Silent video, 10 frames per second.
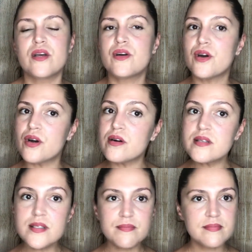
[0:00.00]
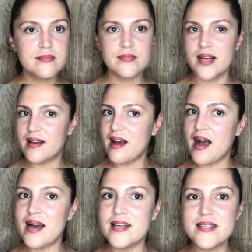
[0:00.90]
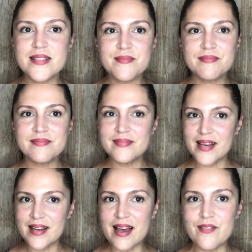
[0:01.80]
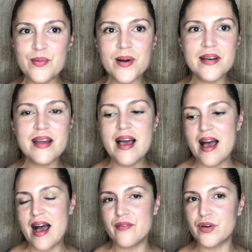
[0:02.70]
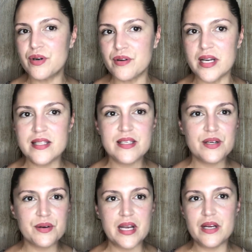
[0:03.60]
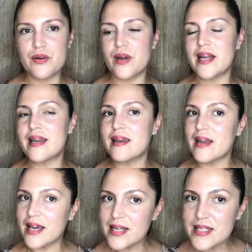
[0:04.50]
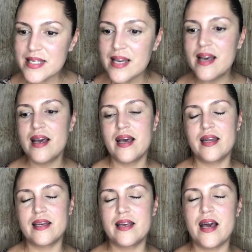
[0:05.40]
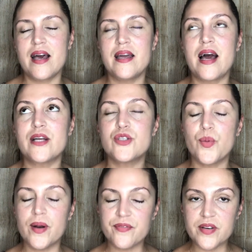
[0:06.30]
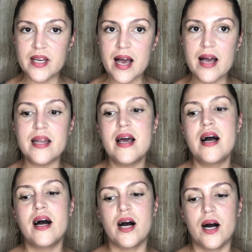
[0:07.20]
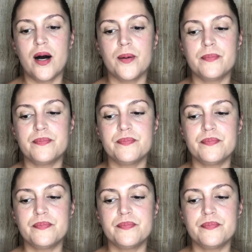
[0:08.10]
girls and guys and everyone, have a great, great, great night. And again, I don't want to forget, um,